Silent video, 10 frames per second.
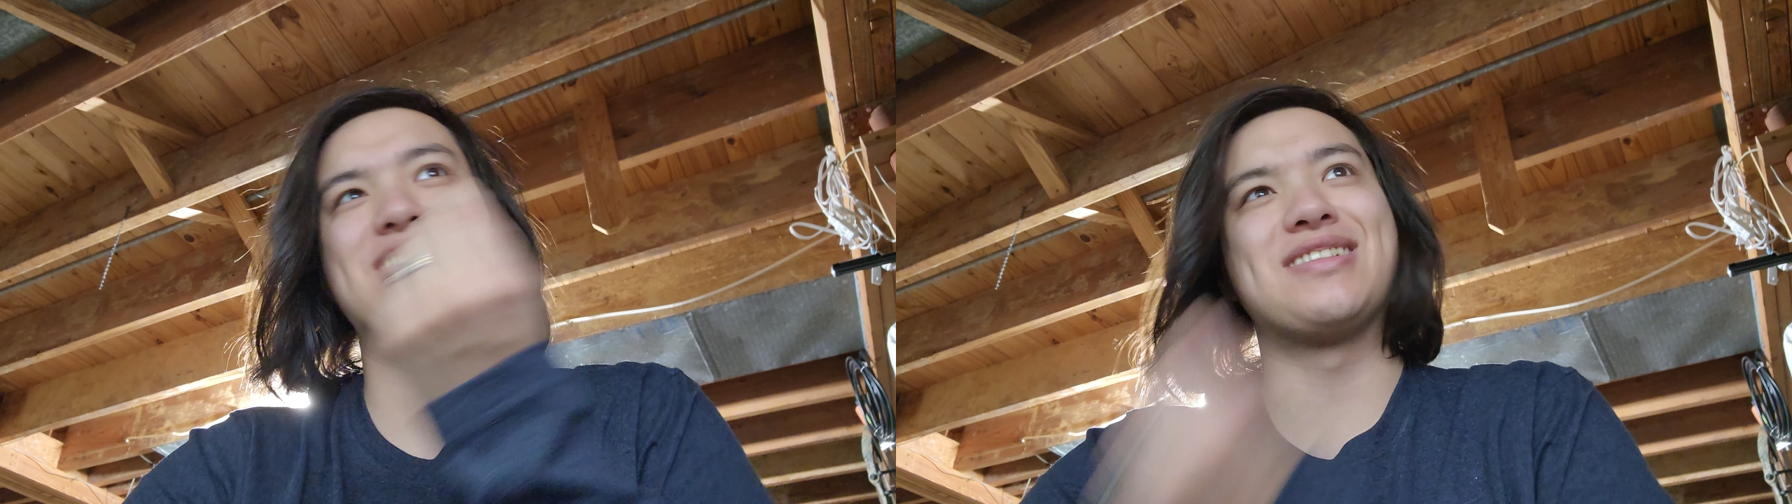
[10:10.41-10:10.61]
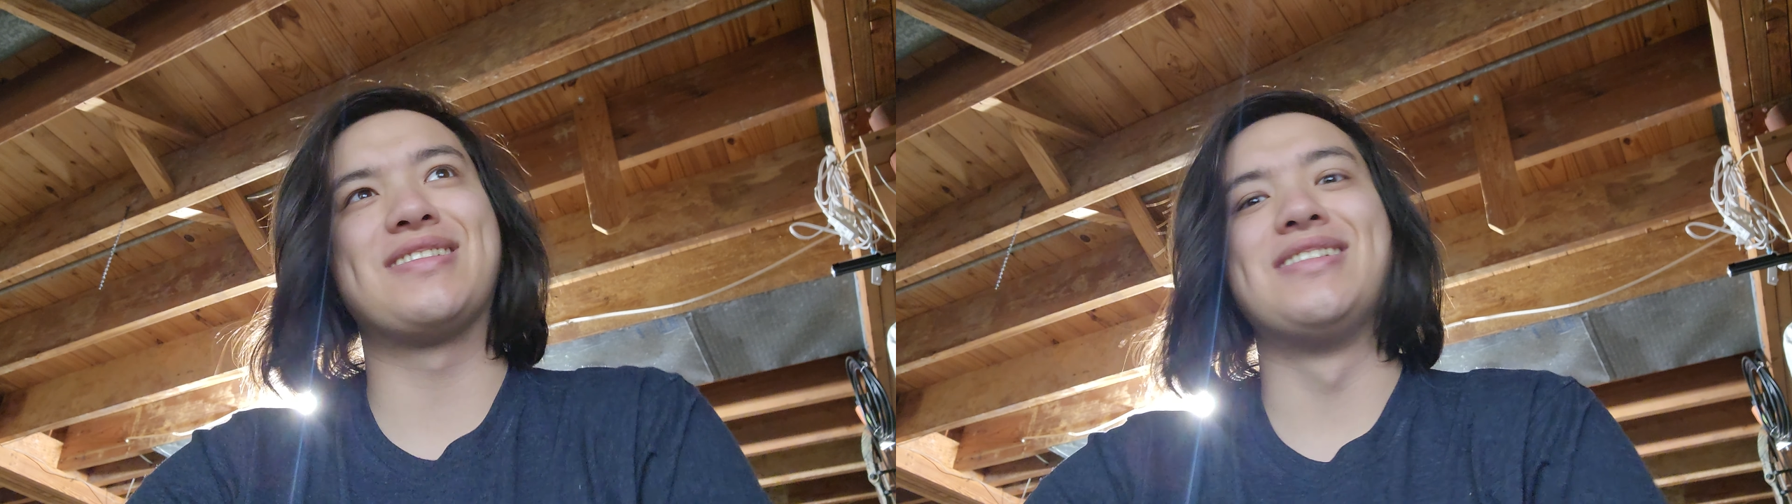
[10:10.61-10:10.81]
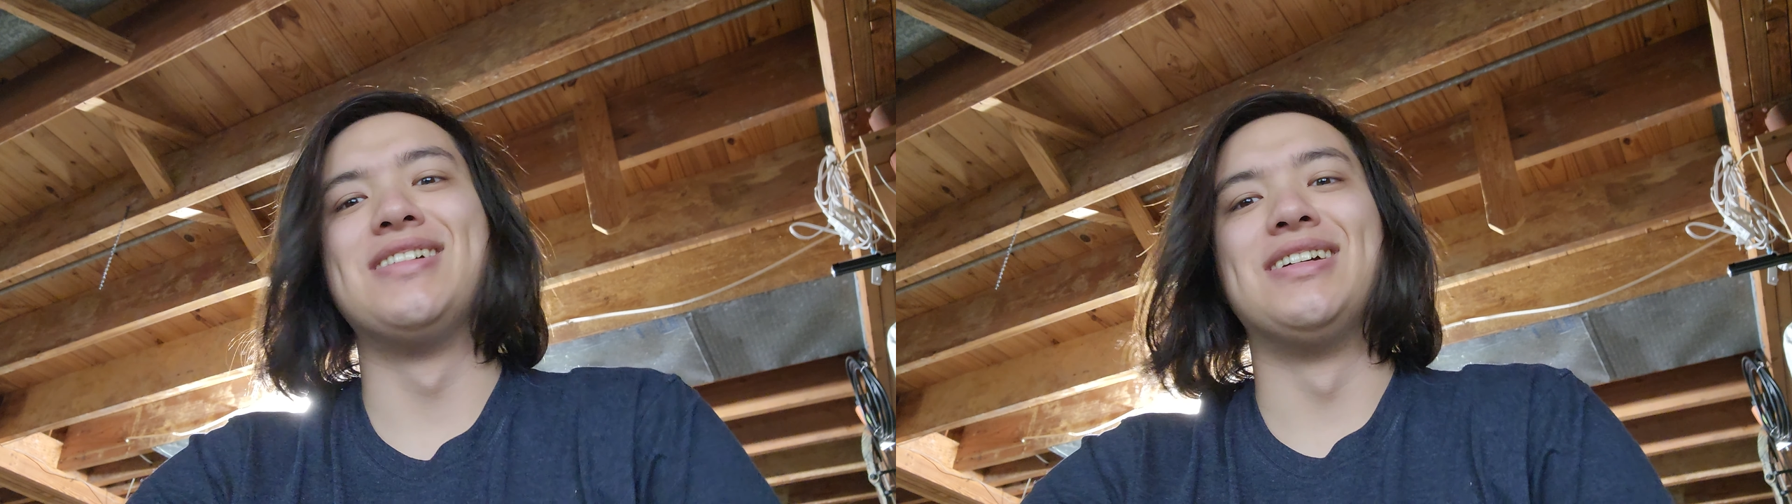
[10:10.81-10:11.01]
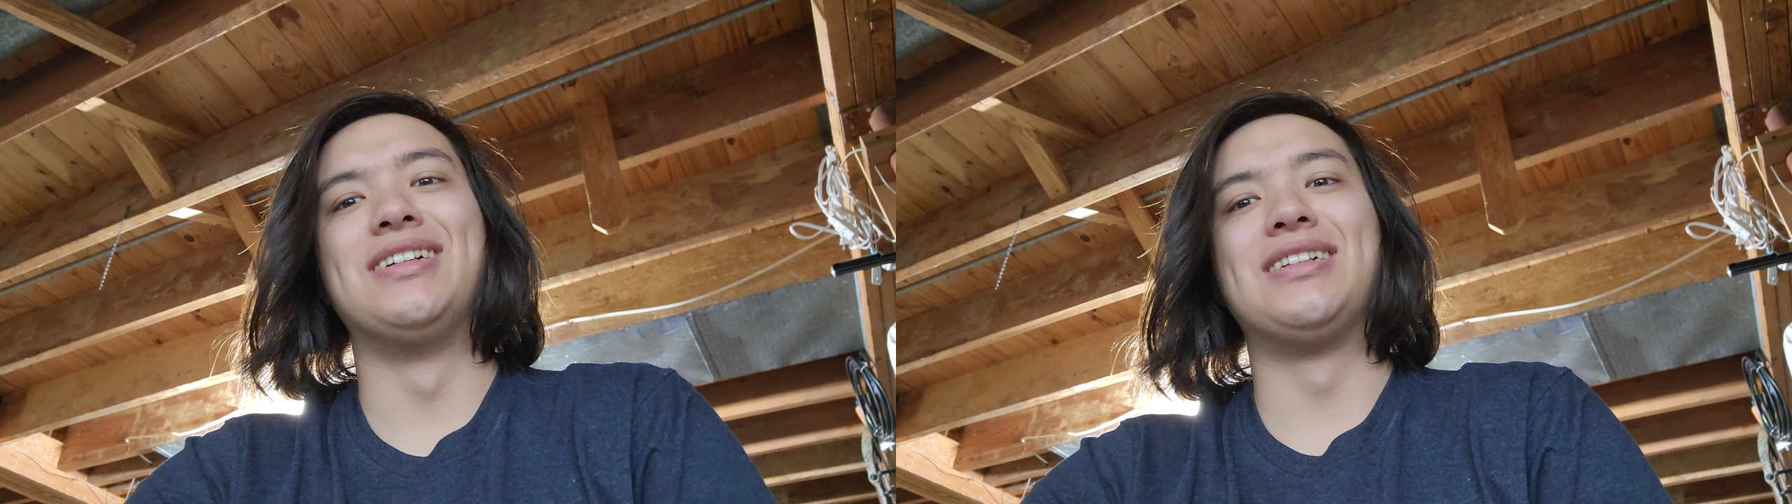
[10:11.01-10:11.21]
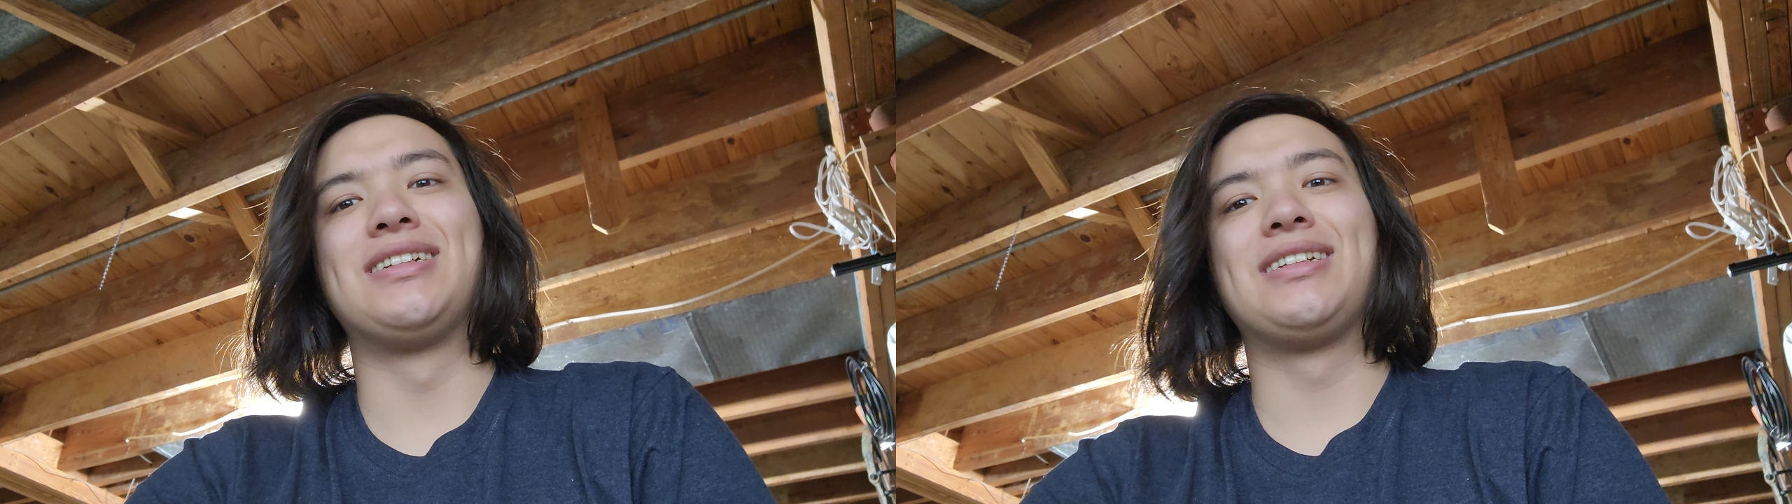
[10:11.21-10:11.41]
in,
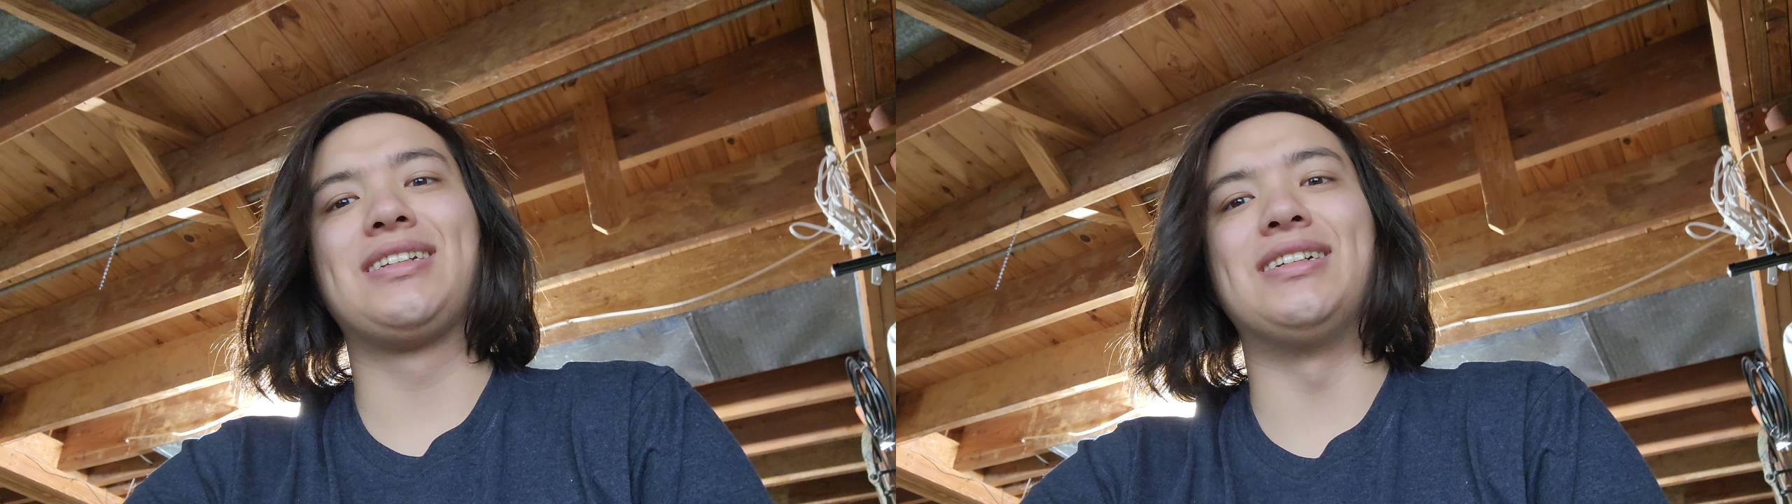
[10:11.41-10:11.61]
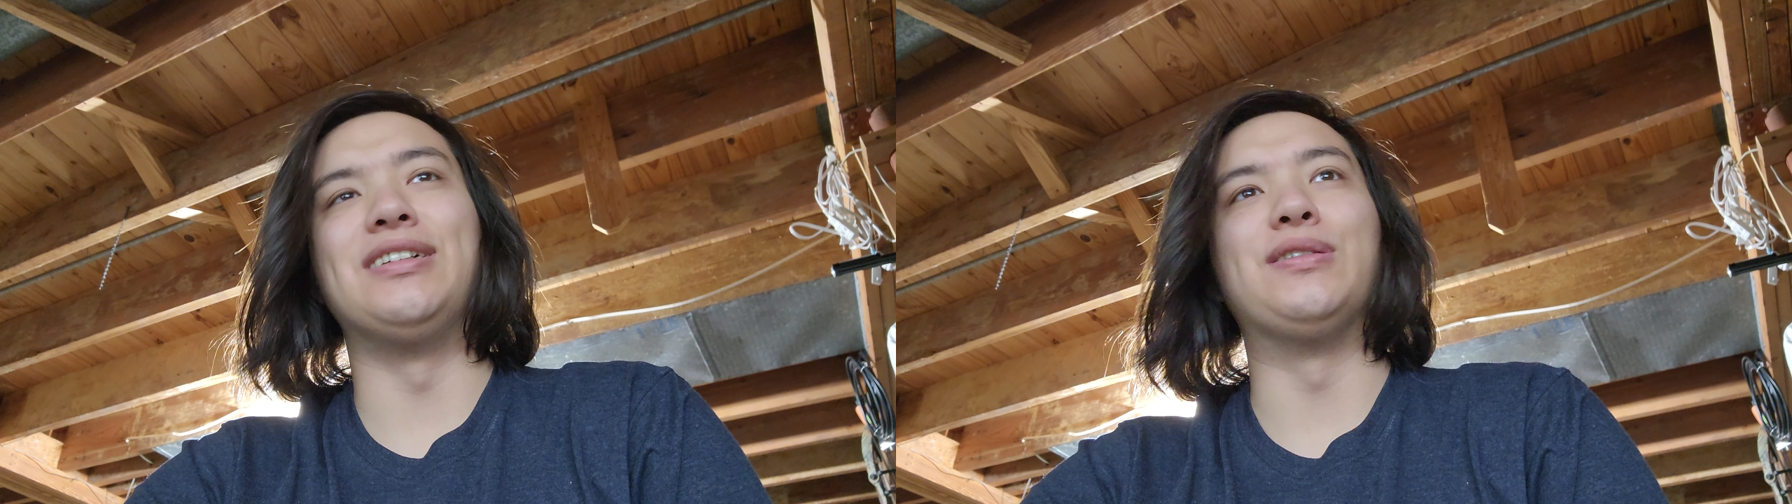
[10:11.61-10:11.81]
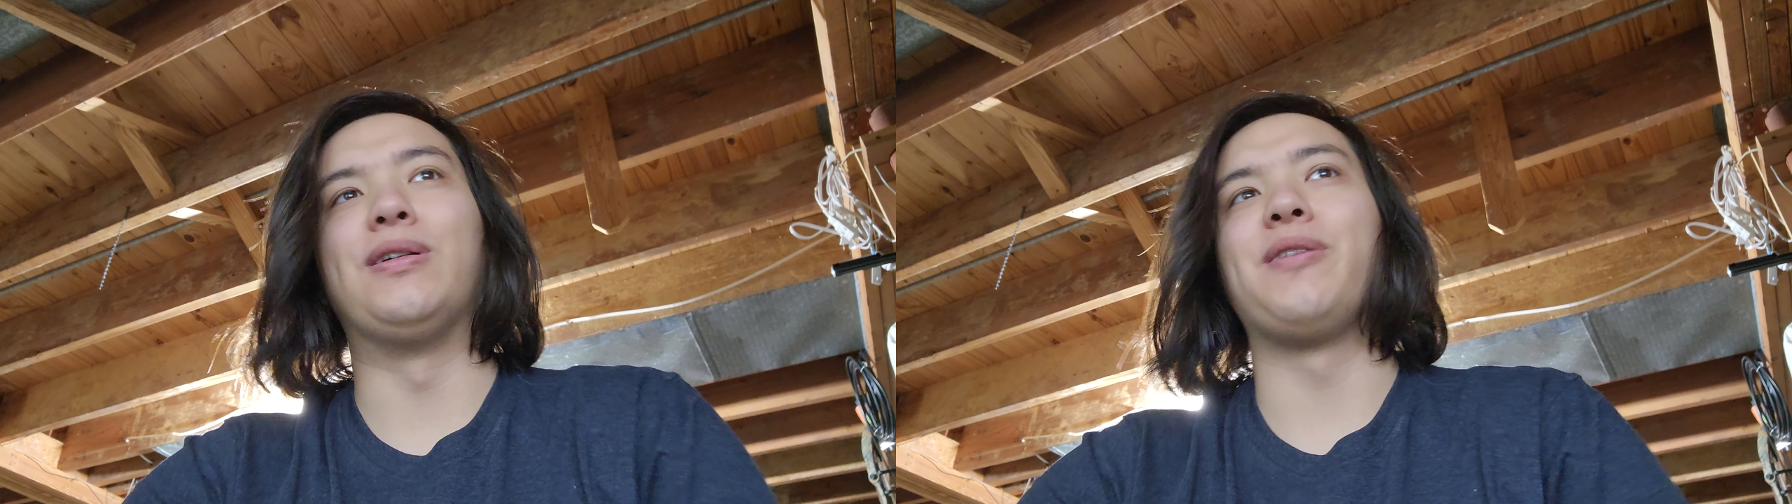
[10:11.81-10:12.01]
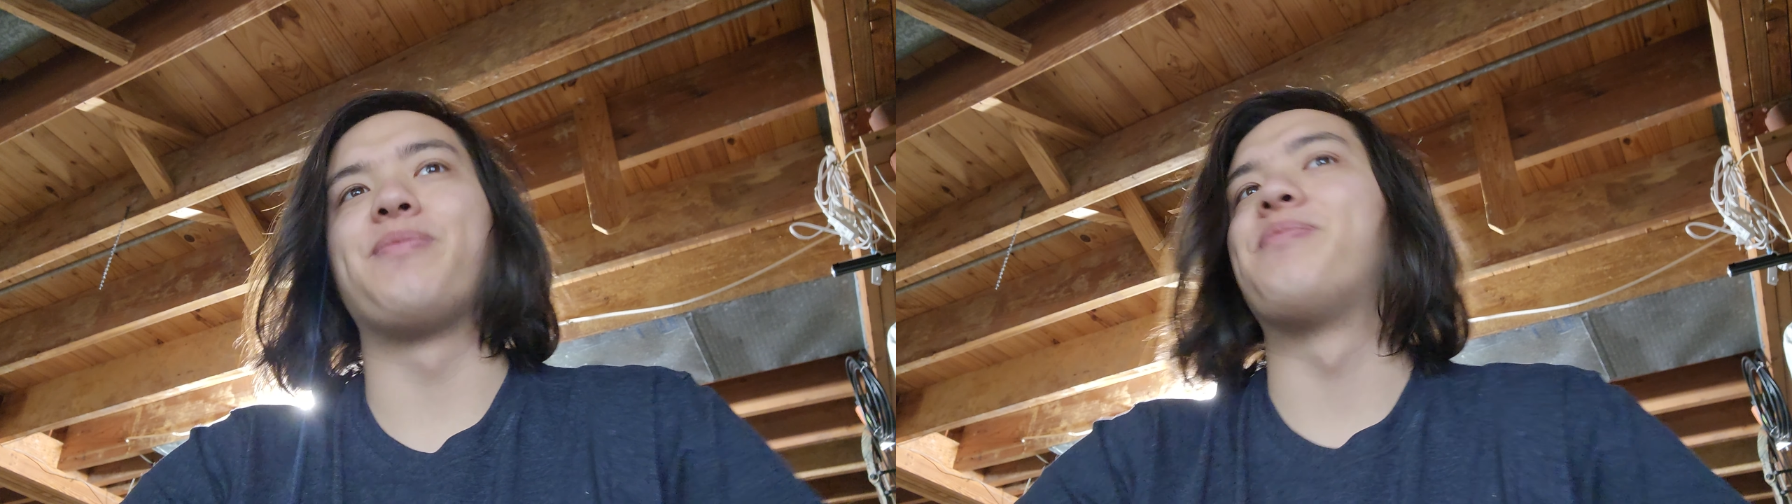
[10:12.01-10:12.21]
get a new one,